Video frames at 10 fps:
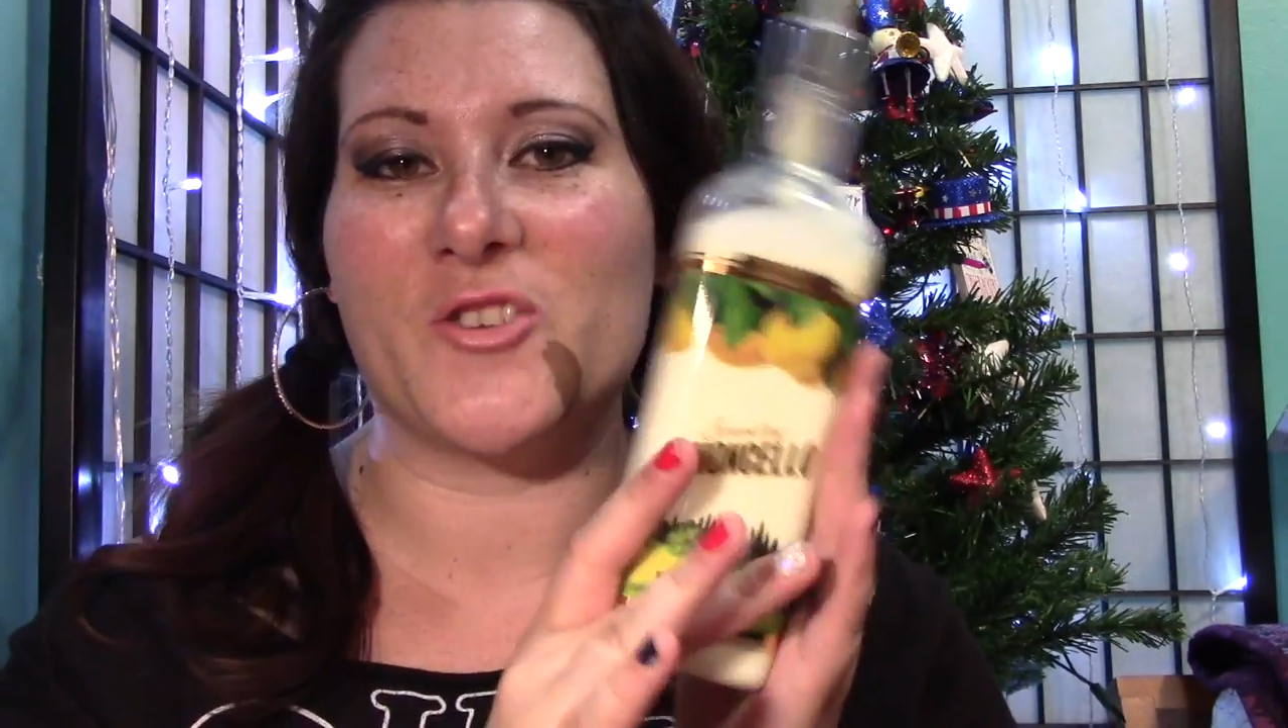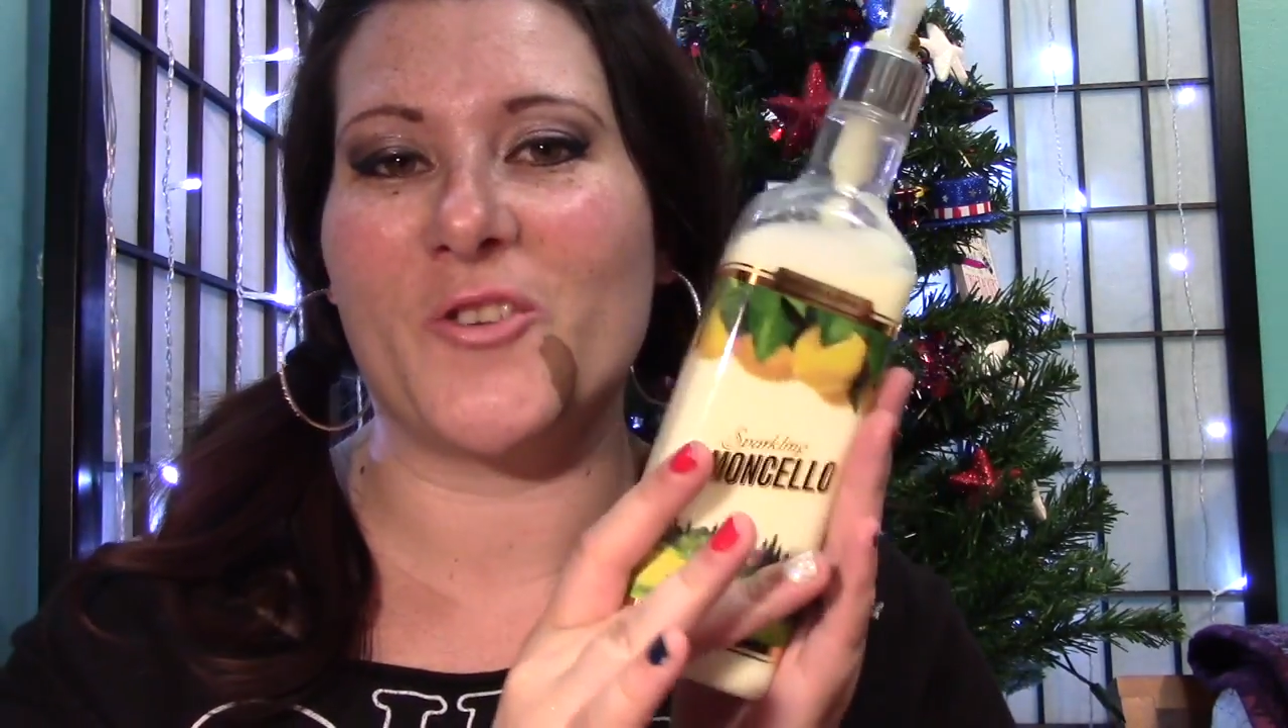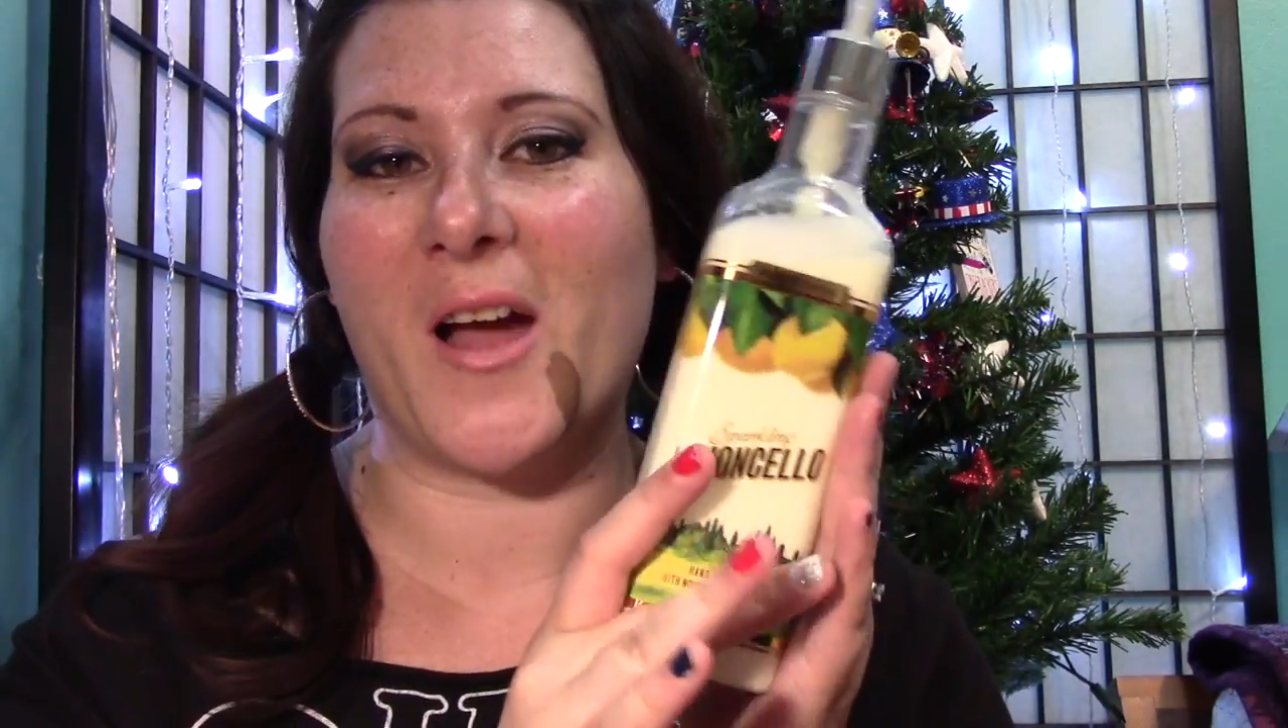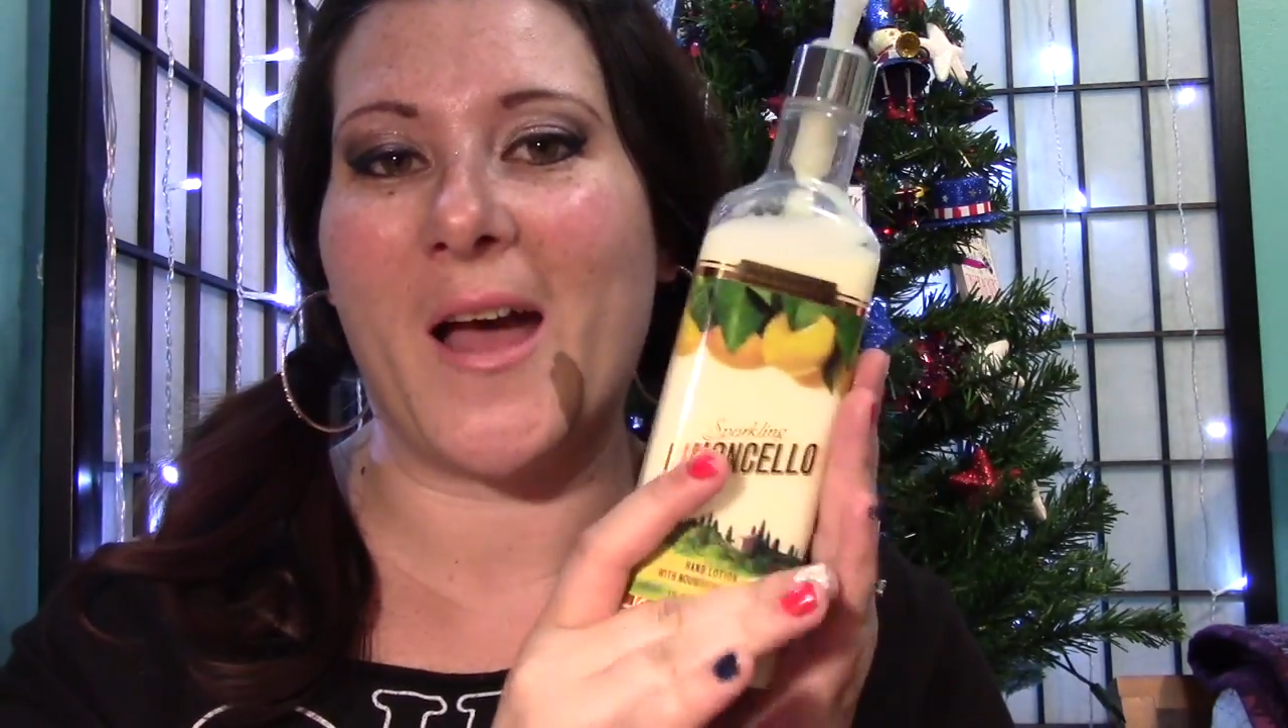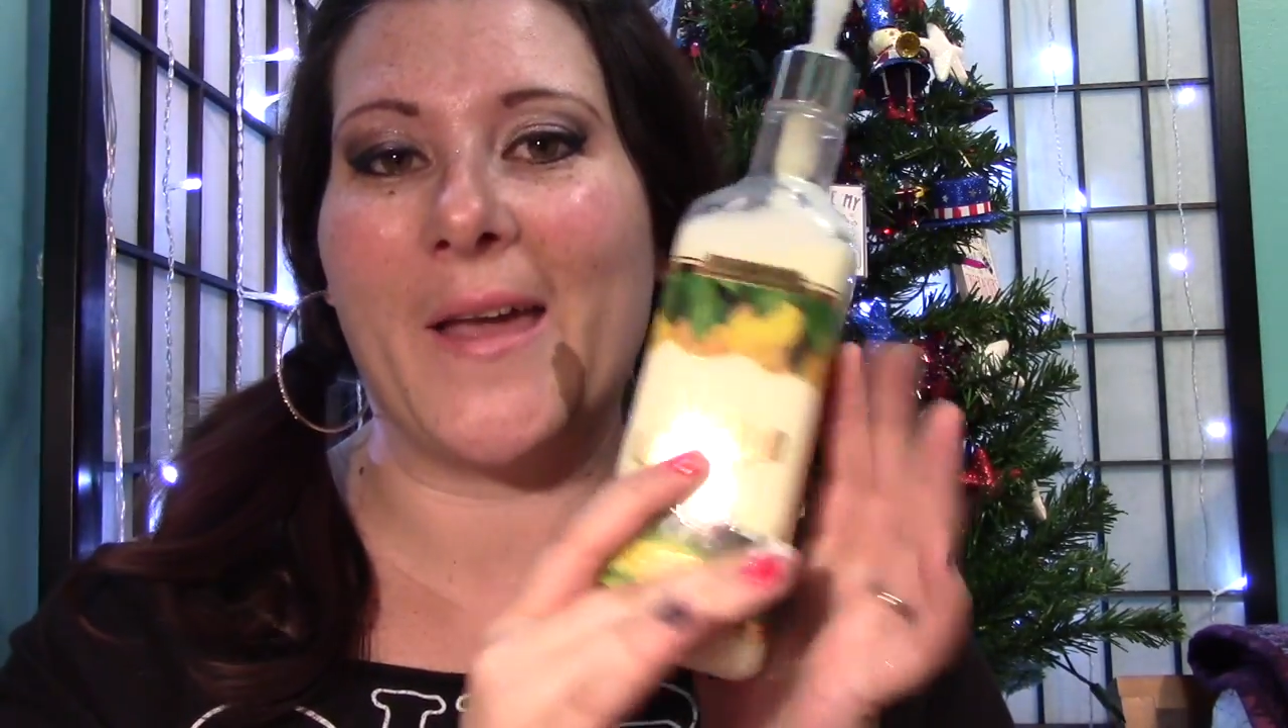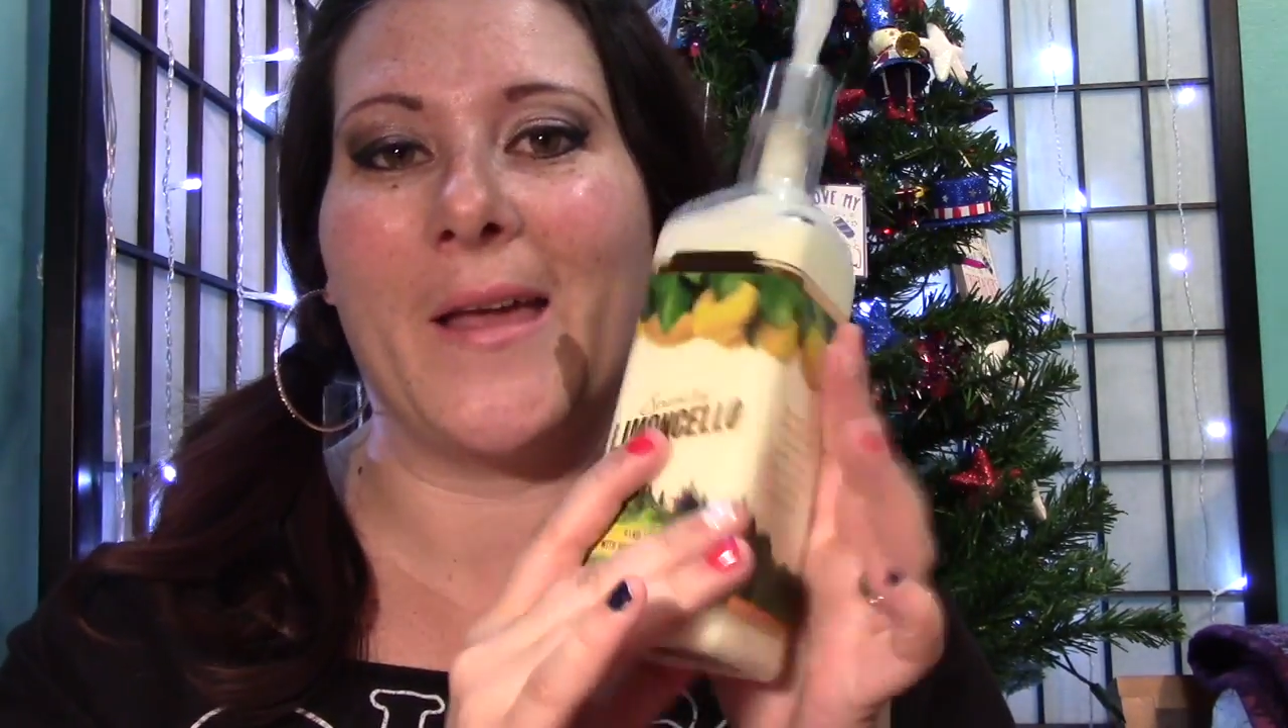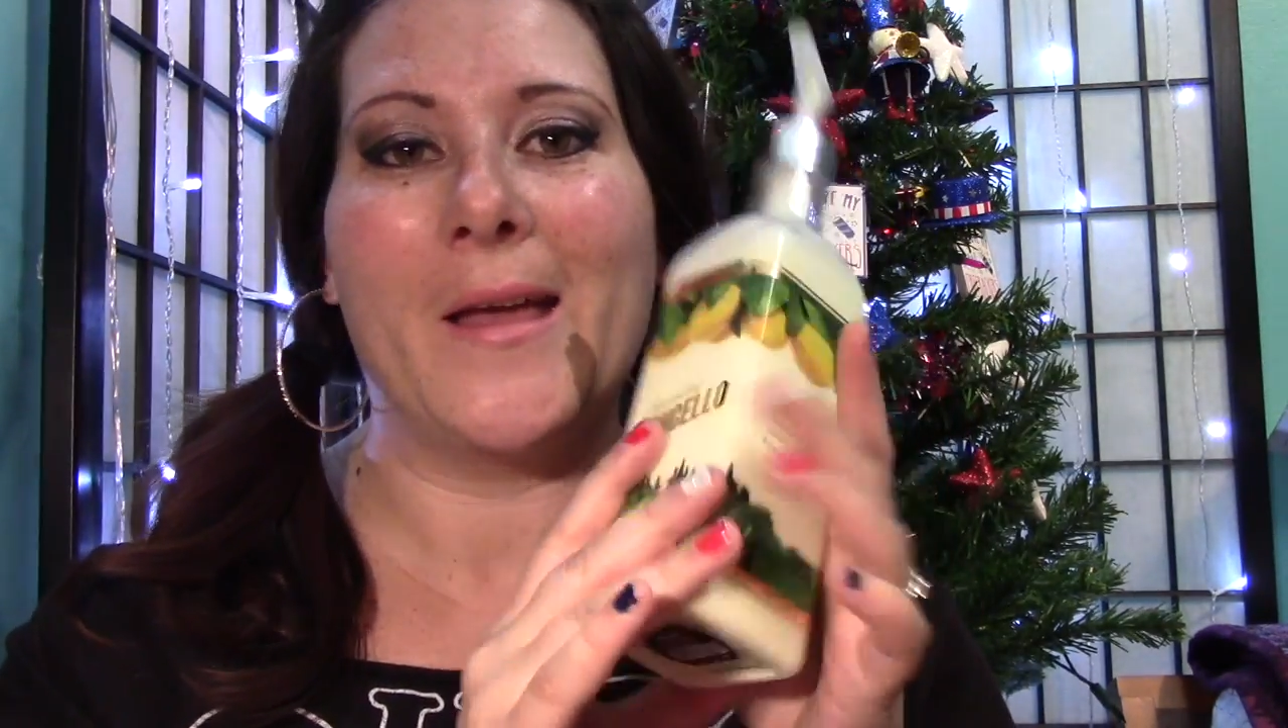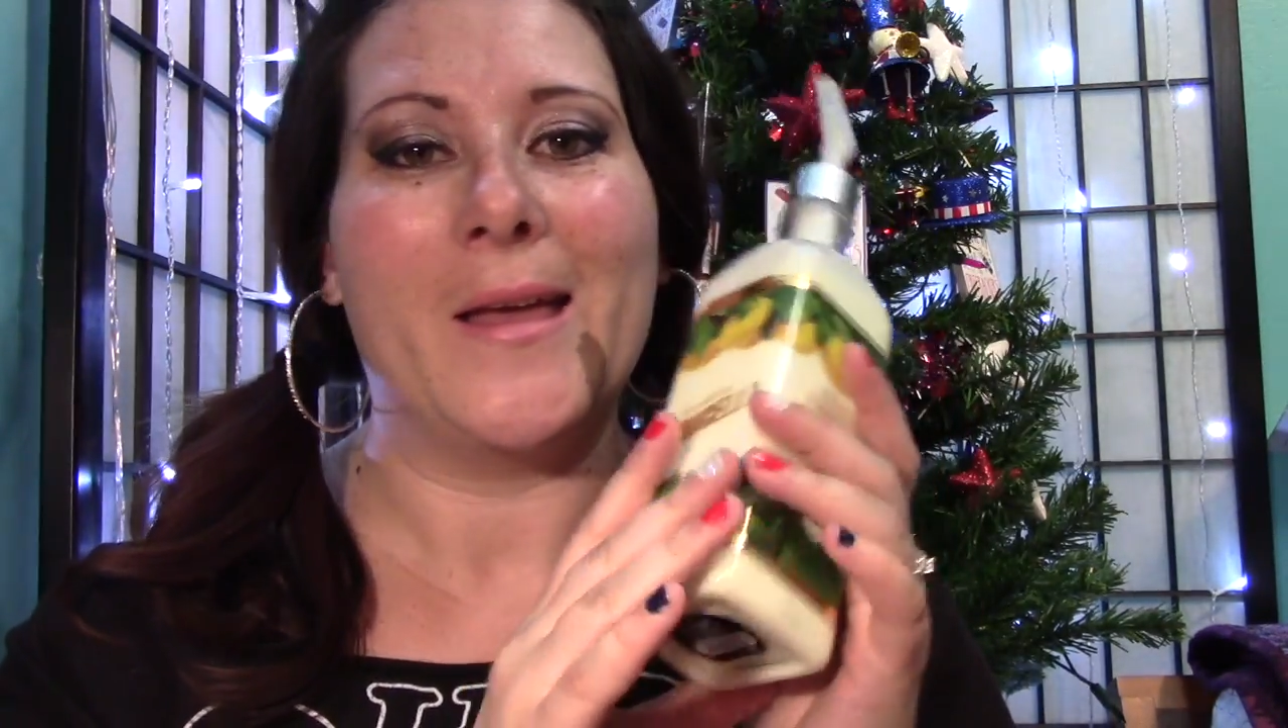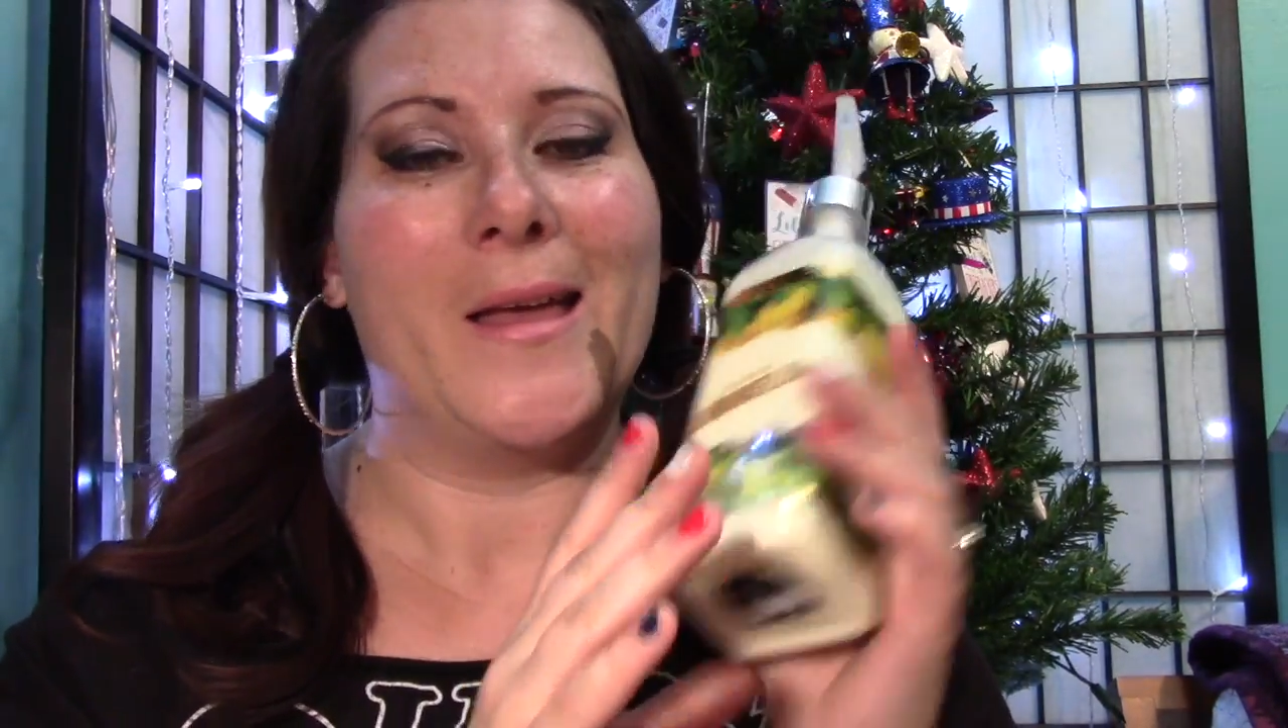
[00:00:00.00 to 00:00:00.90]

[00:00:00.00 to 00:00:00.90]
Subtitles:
try.